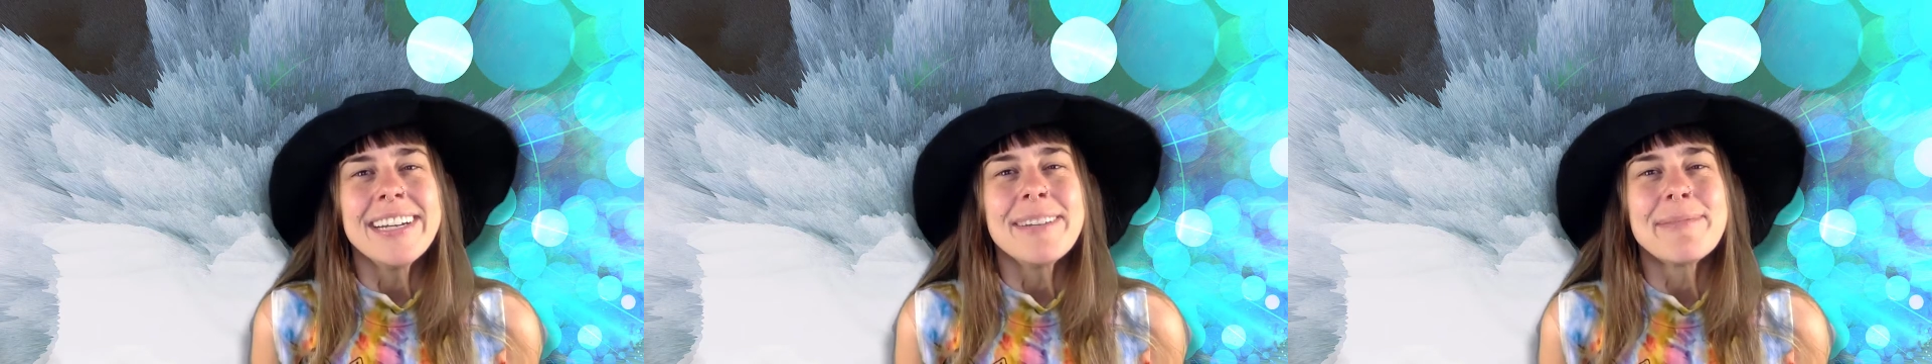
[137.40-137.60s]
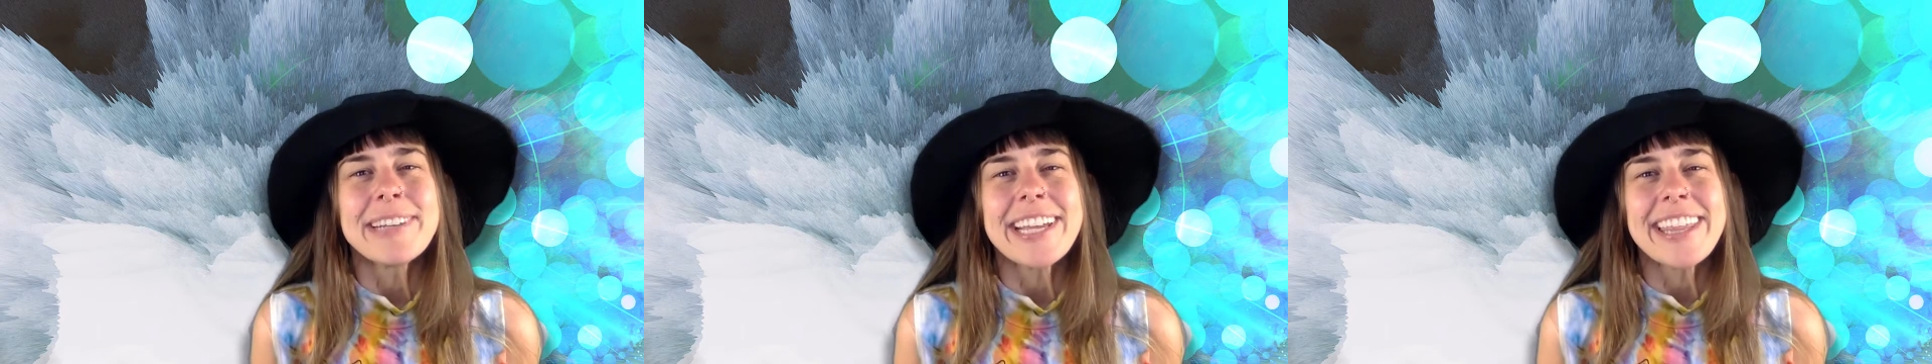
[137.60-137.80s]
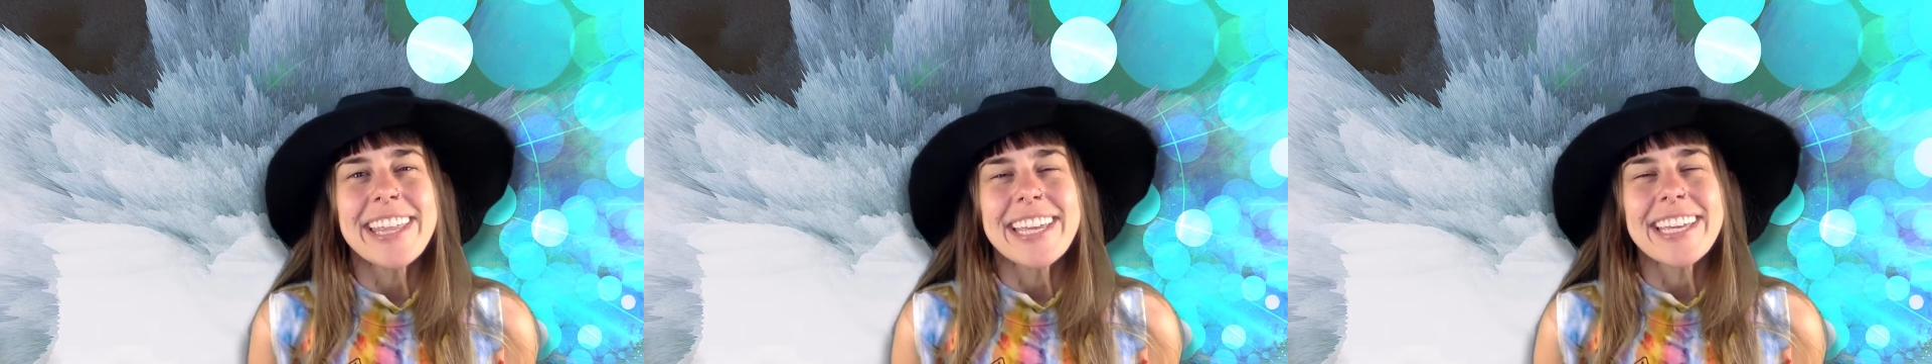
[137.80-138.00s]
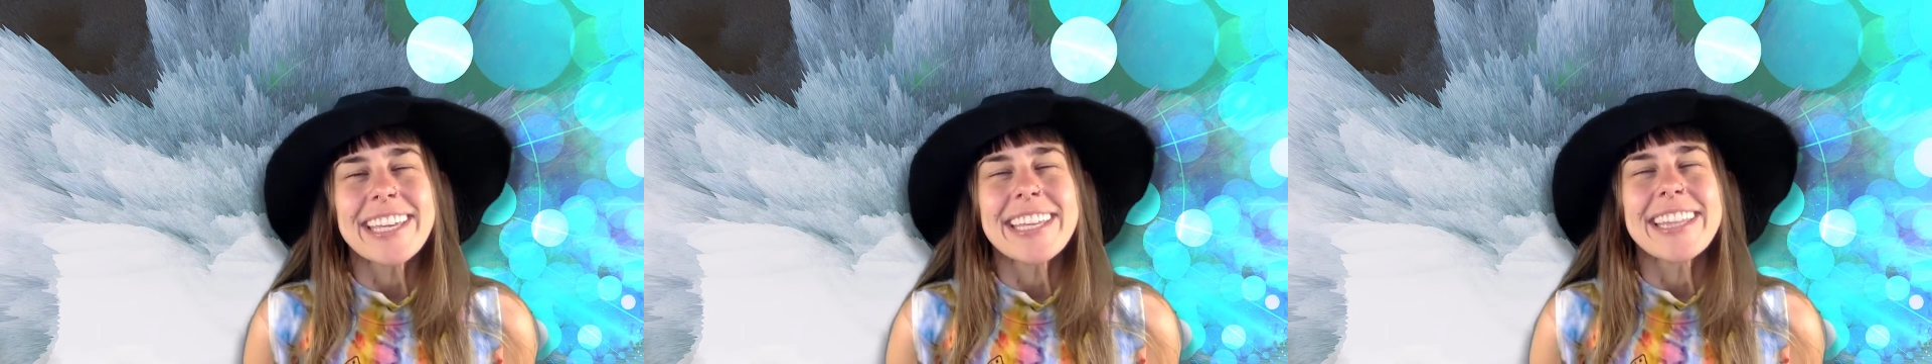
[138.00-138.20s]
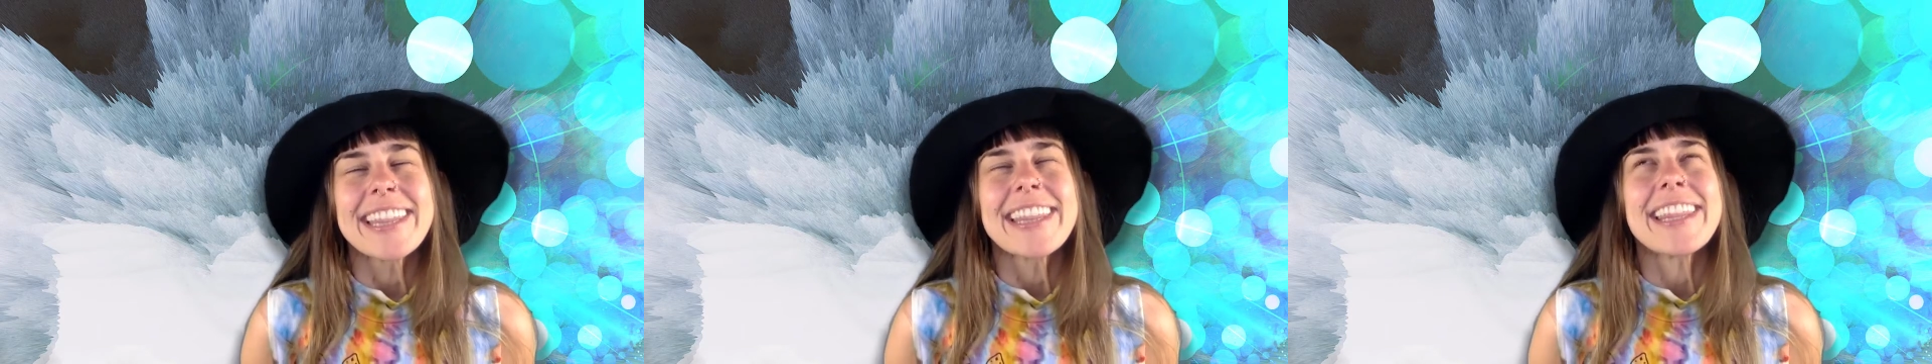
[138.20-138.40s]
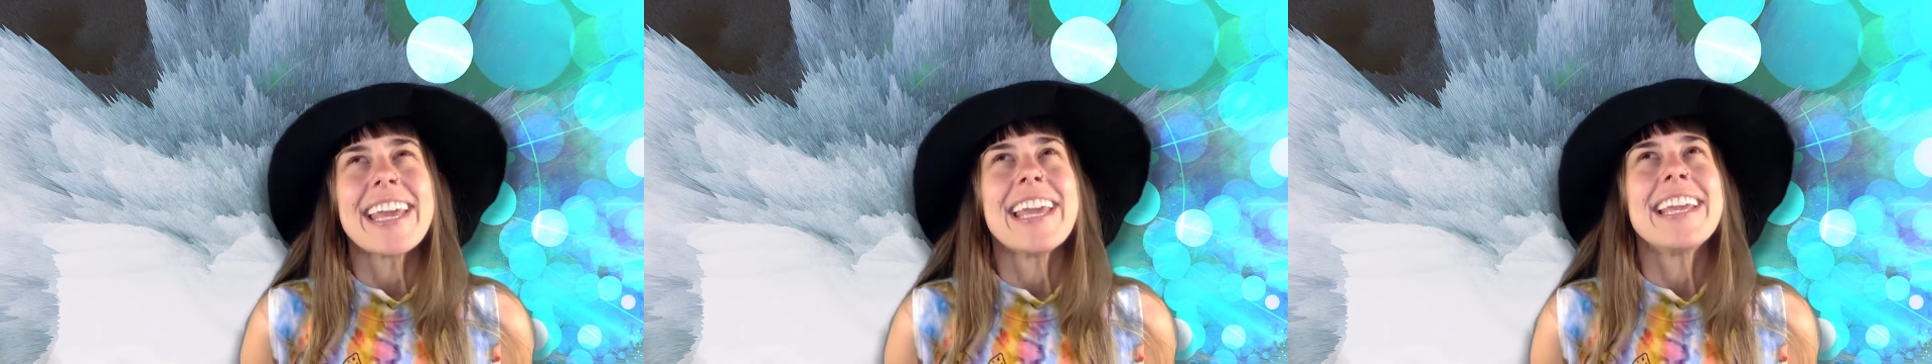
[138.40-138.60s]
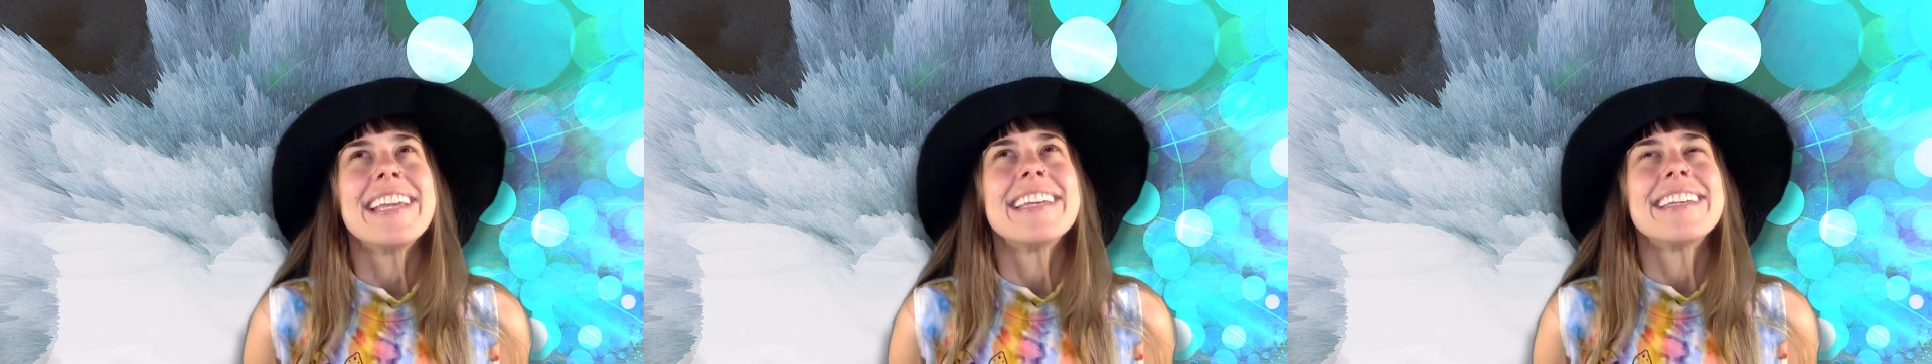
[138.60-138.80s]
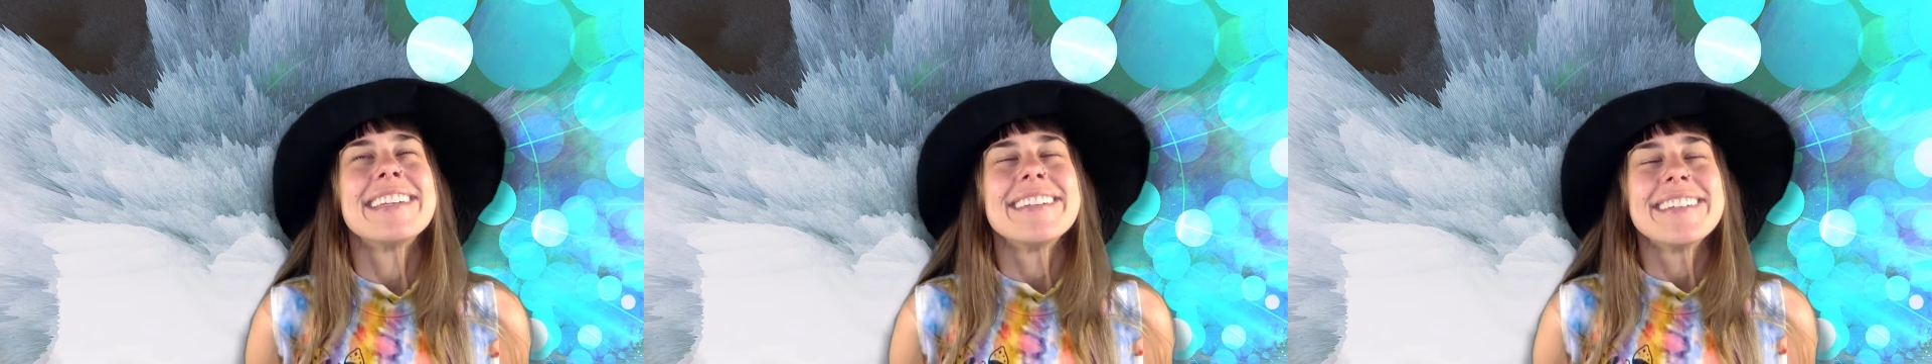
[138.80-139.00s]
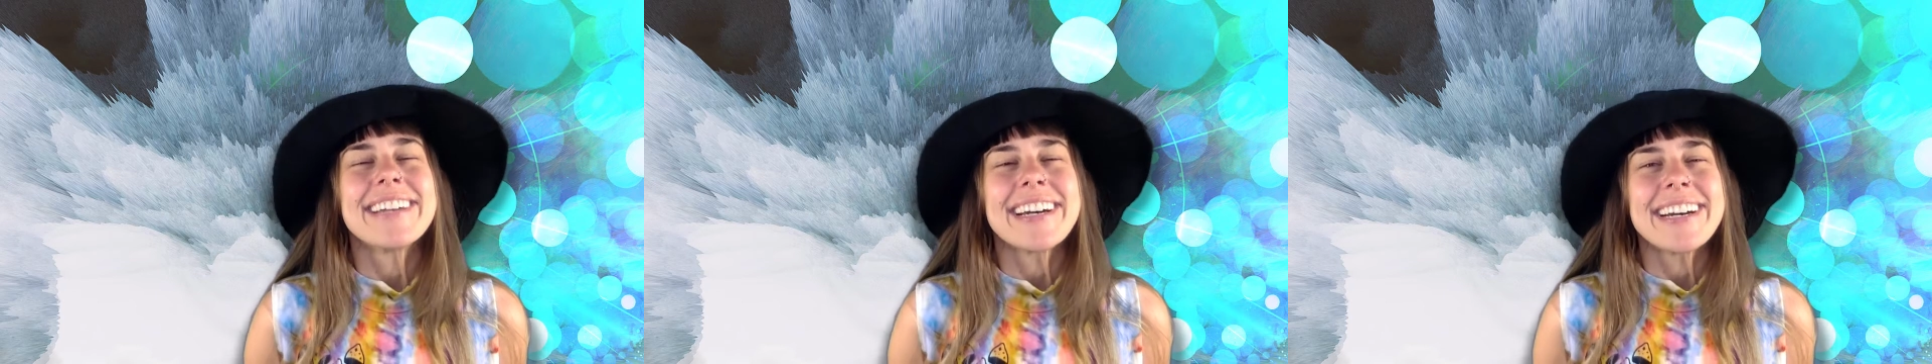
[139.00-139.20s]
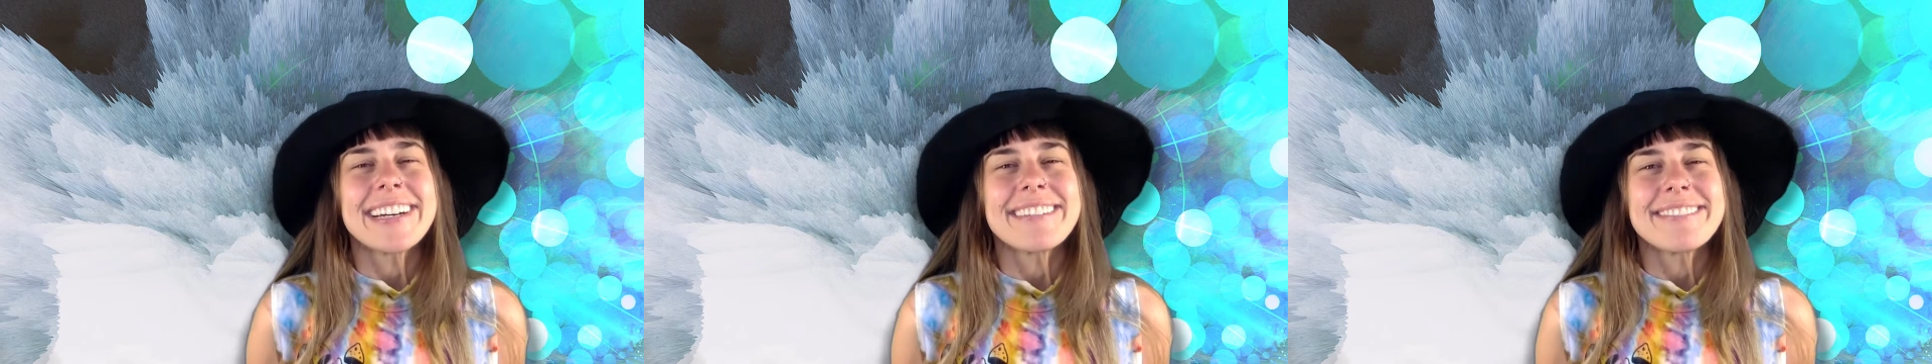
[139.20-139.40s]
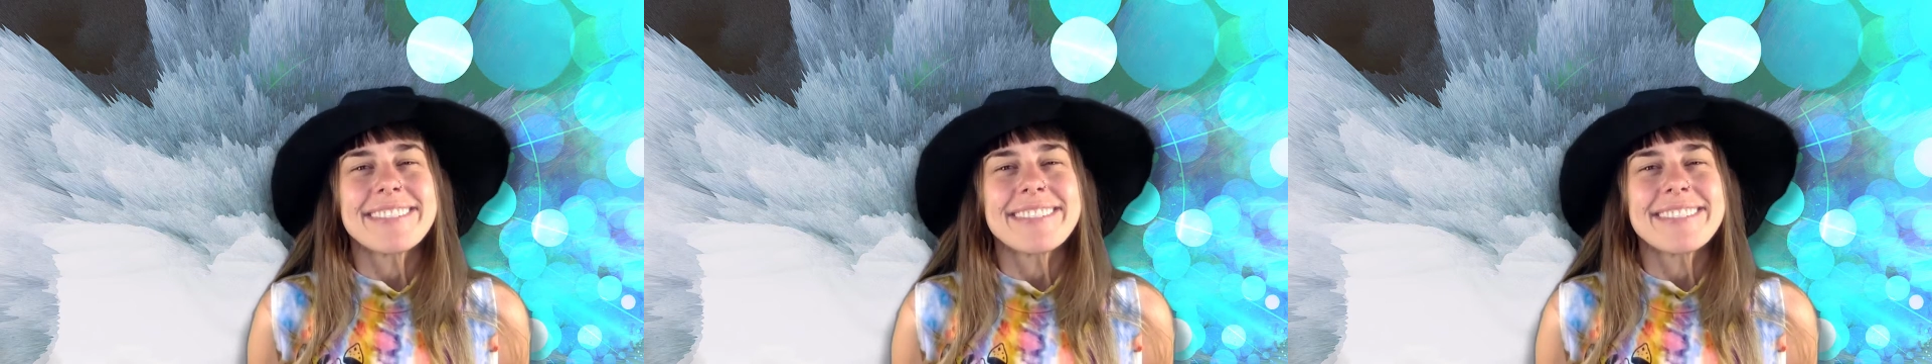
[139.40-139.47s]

Breathing in, thank you, God,